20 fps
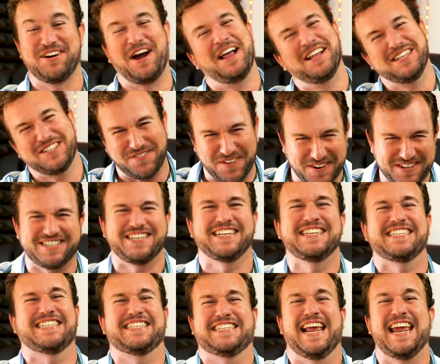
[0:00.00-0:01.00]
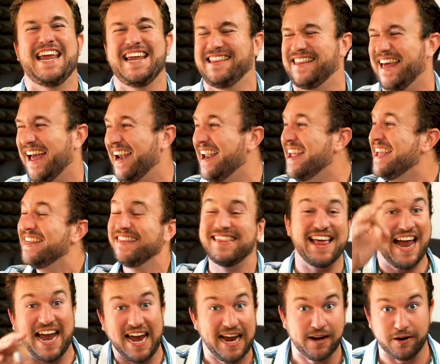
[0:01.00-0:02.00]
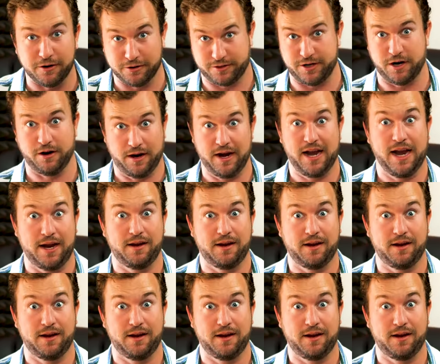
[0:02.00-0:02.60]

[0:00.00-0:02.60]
transfer to say that. The haters are gonna